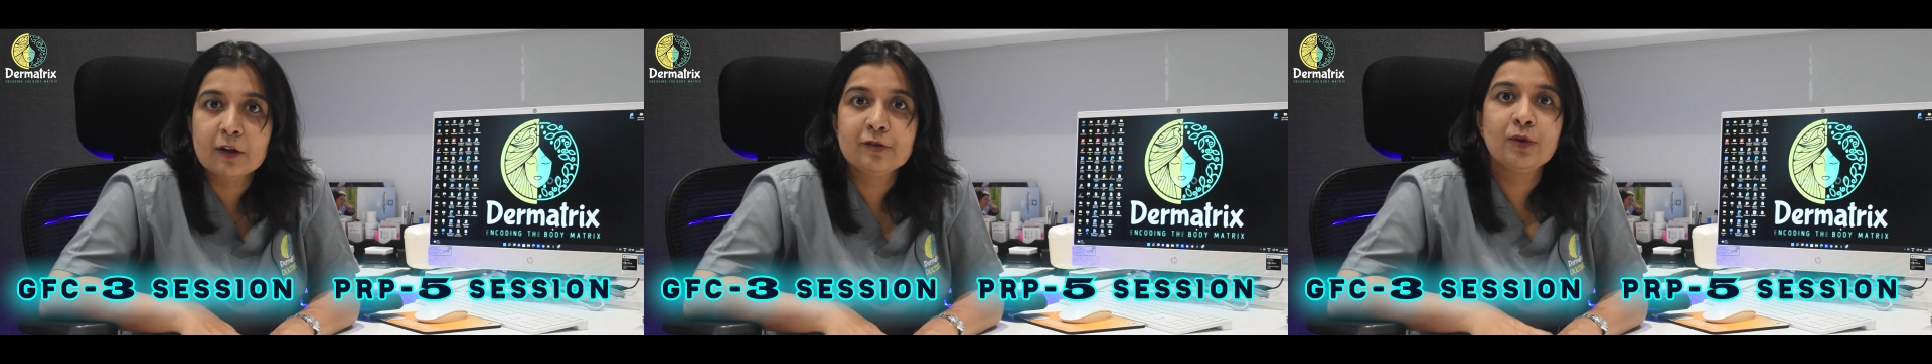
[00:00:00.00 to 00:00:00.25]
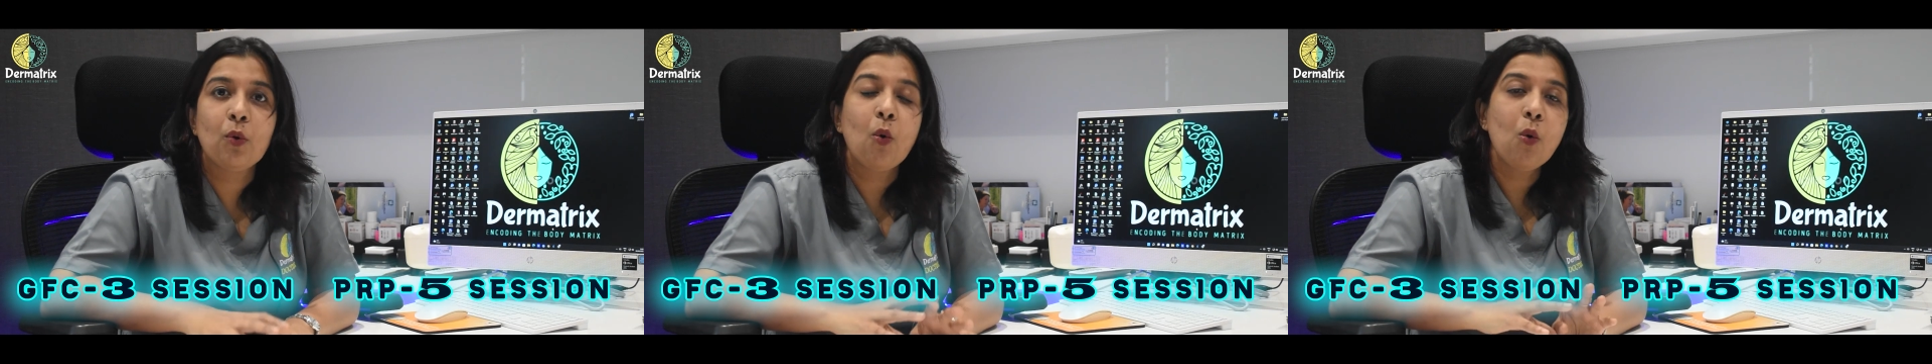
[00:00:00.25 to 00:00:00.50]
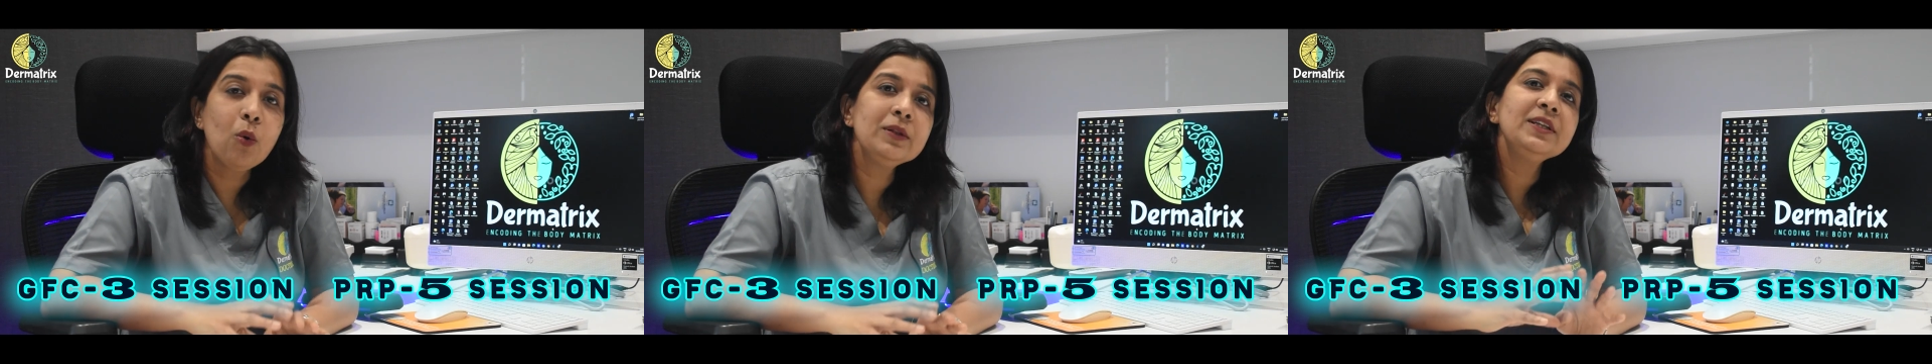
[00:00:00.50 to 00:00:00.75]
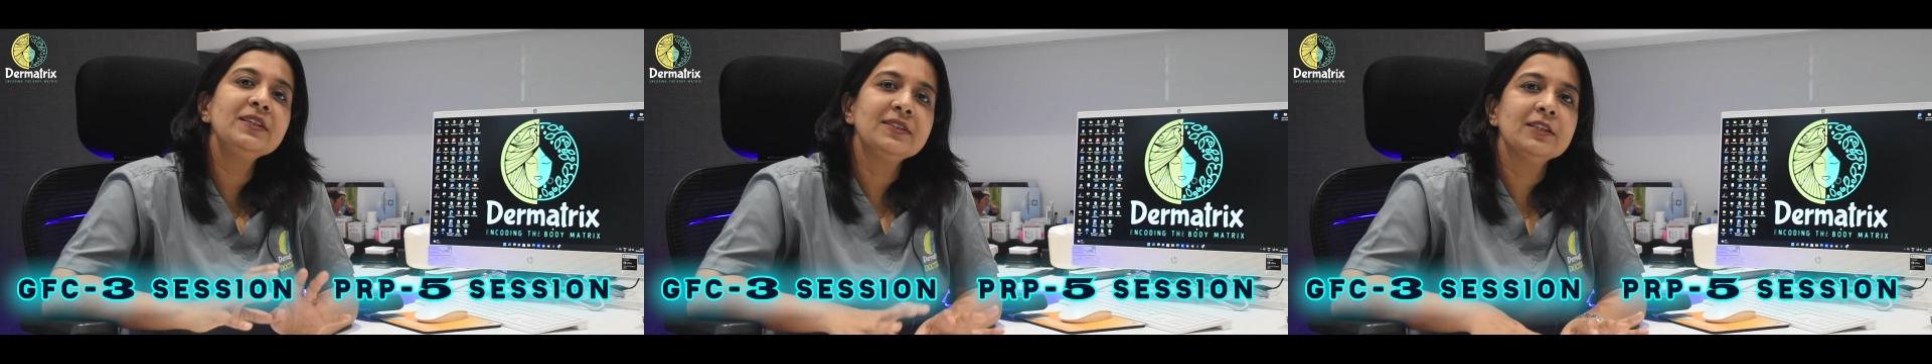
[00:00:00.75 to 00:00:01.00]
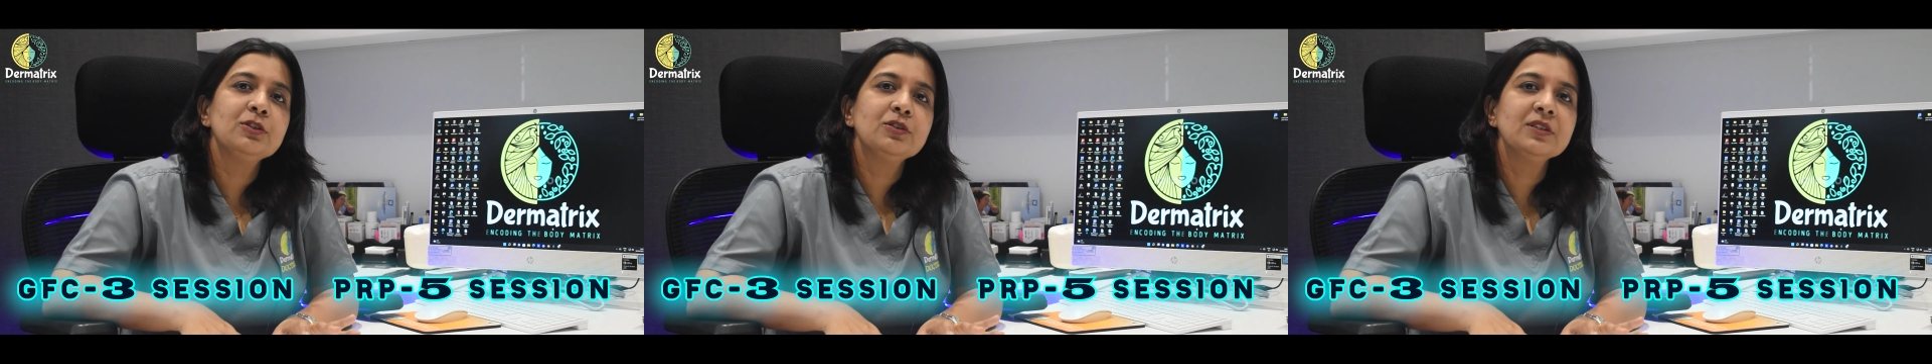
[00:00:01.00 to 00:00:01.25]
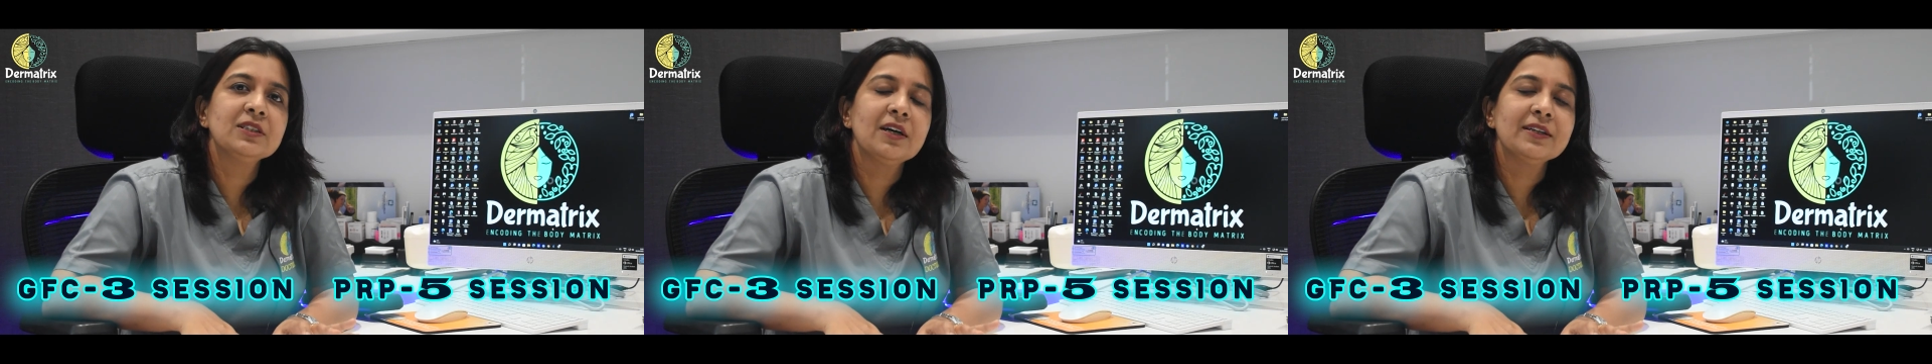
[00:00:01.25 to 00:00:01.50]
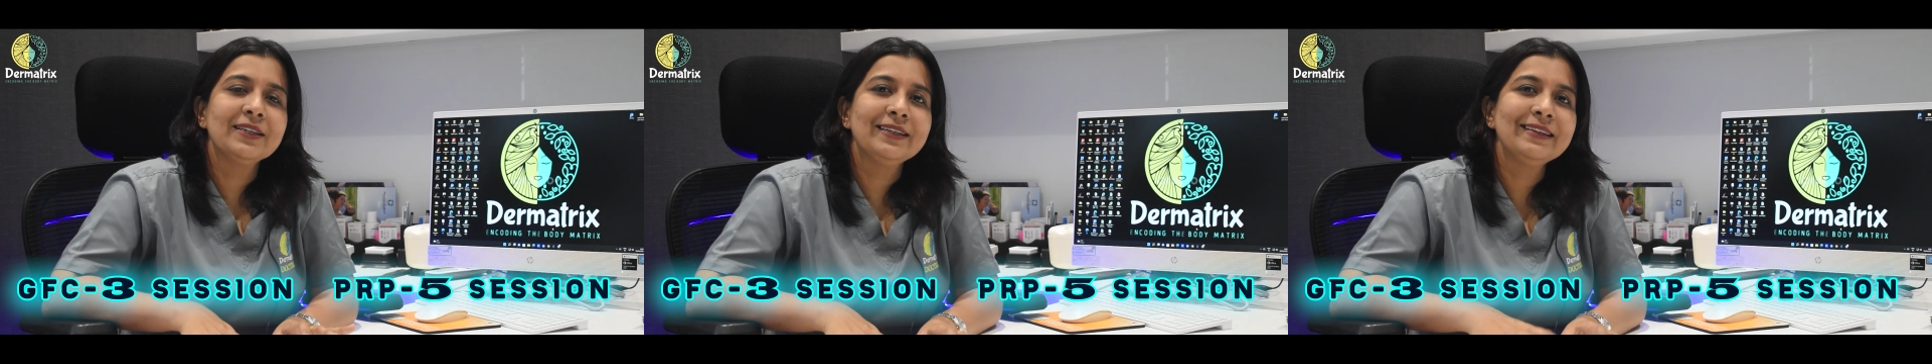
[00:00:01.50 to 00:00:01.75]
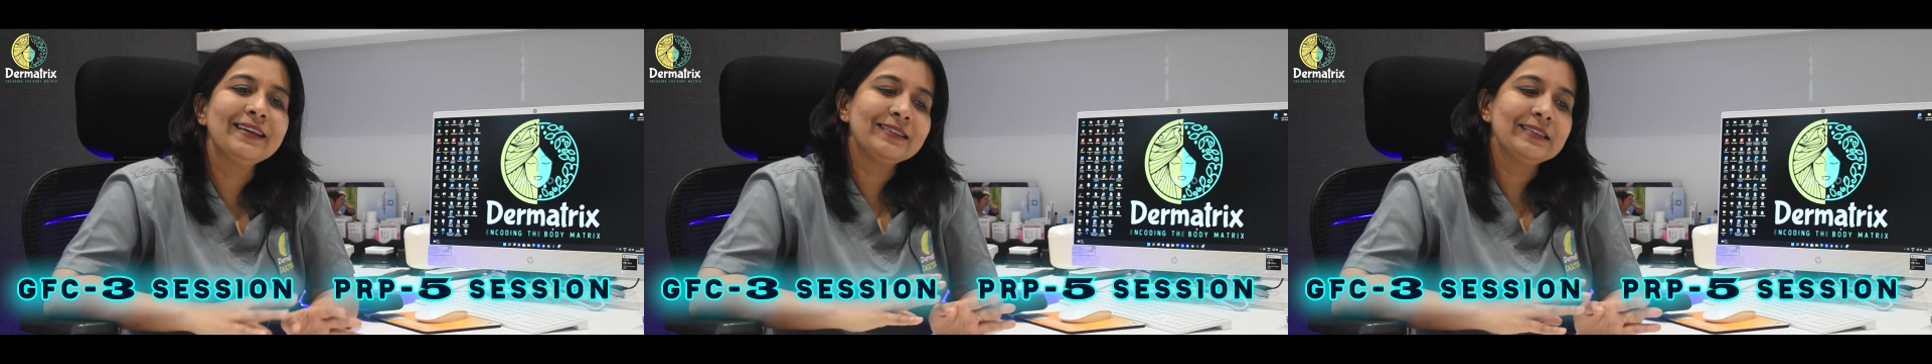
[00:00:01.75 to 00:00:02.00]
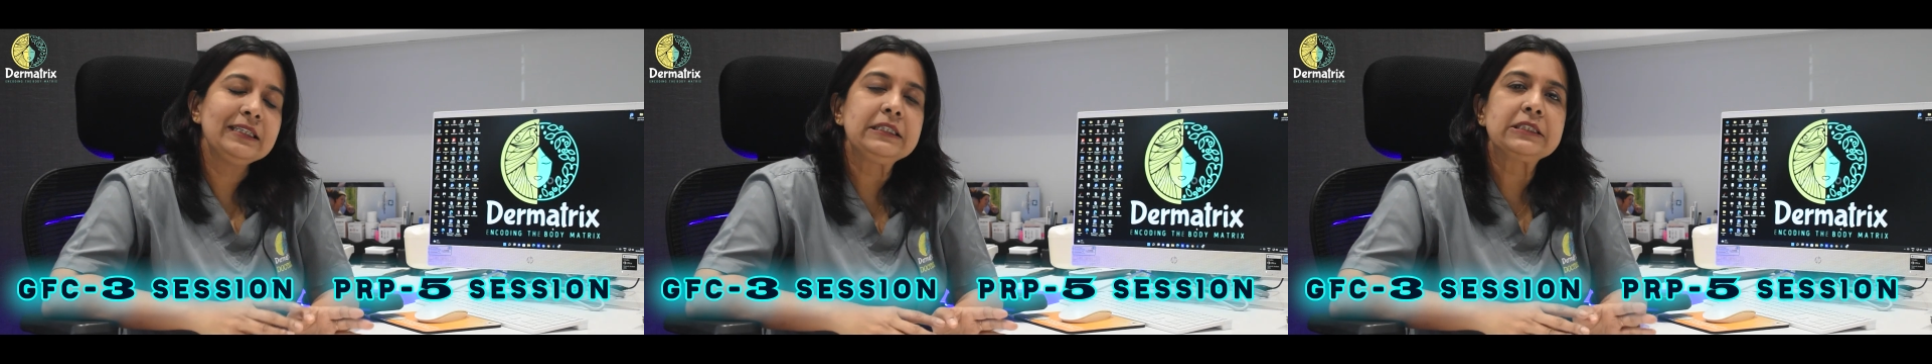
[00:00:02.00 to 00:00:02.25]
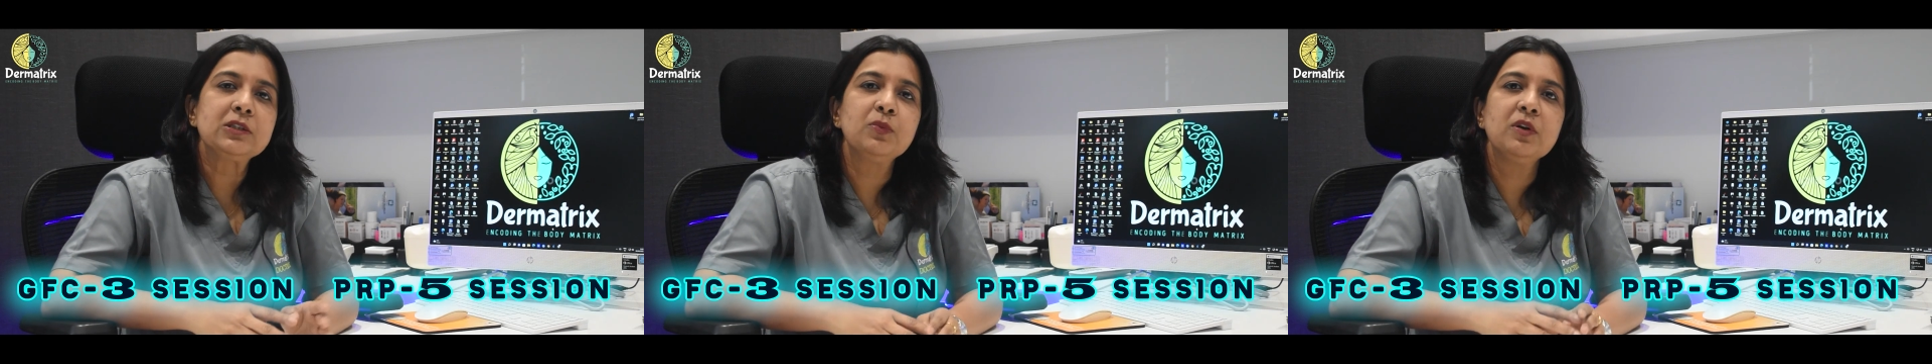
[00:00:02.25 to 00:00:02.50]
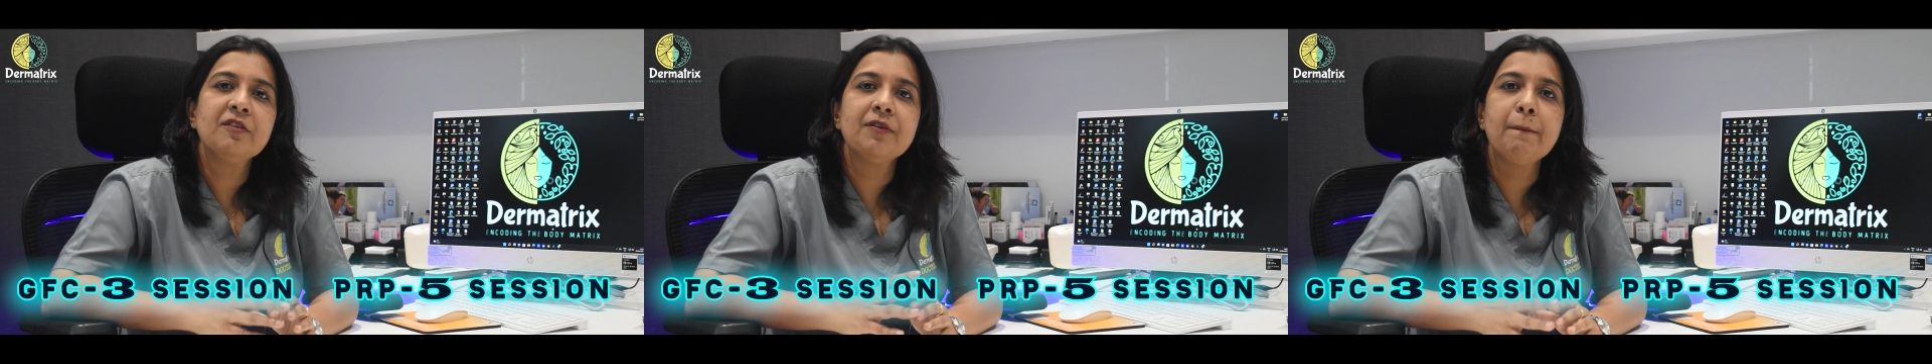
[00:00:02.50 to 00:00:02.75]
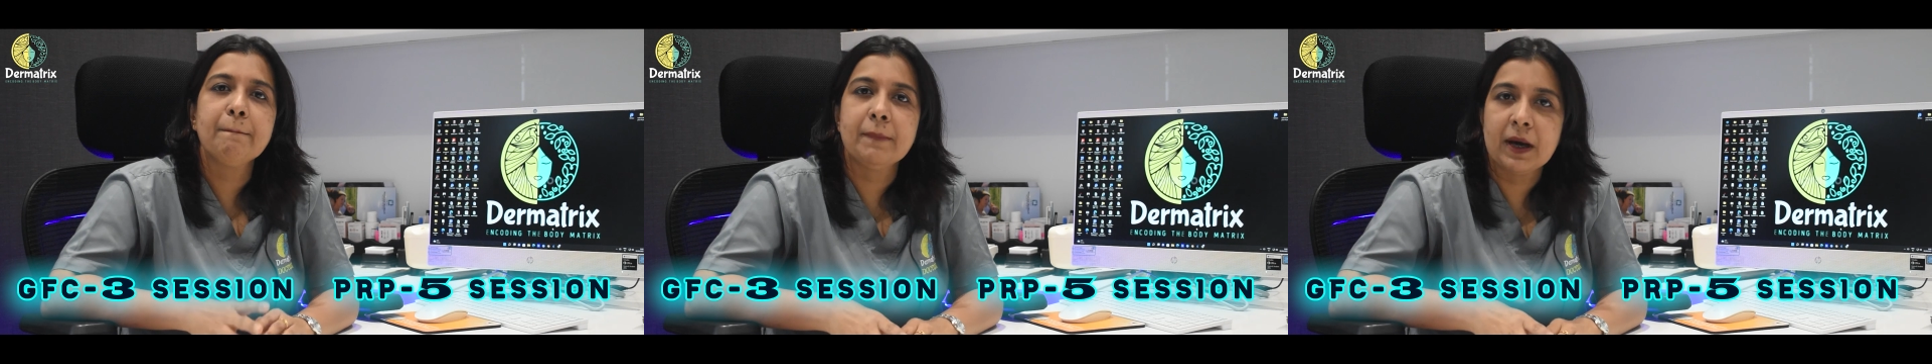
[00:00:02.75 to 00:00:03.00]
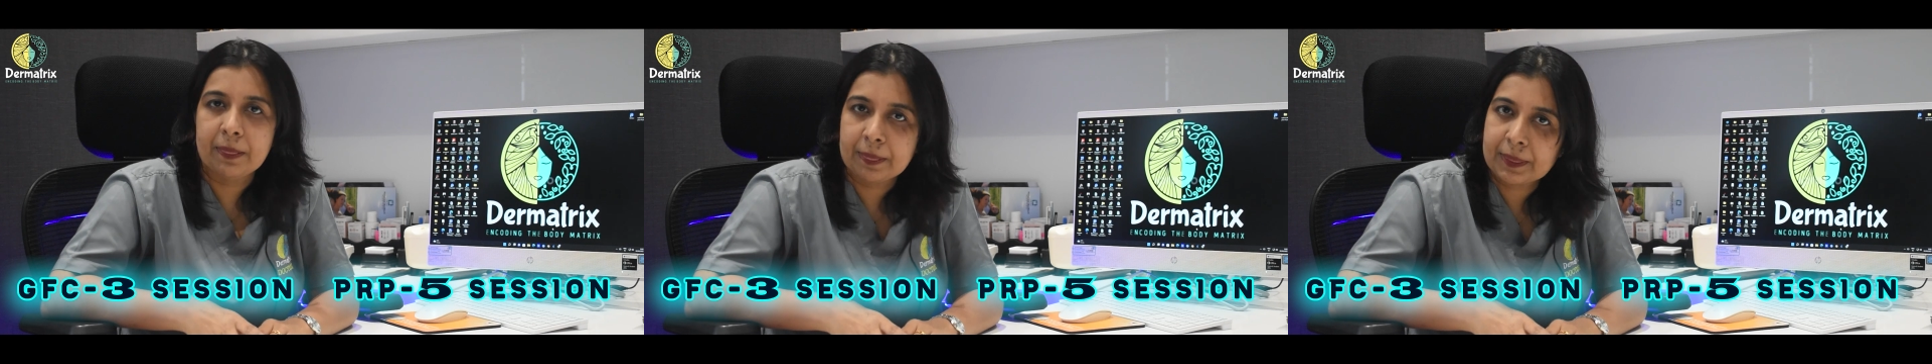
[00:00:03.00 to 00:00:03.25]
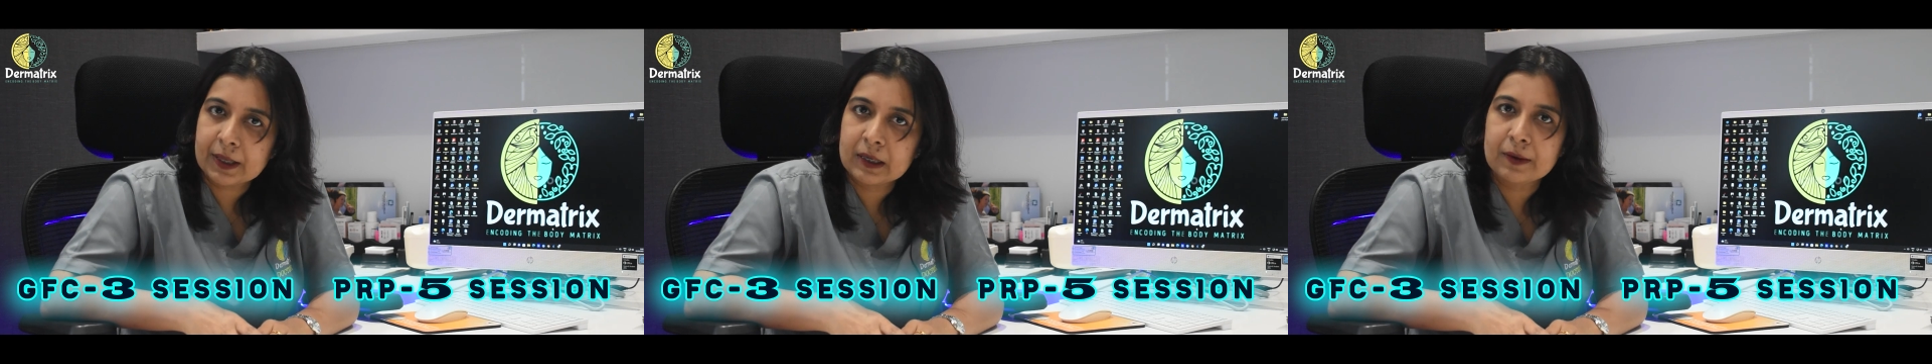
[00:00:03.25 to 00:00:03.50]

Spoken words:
So all these sessions are taken at an interval of a month.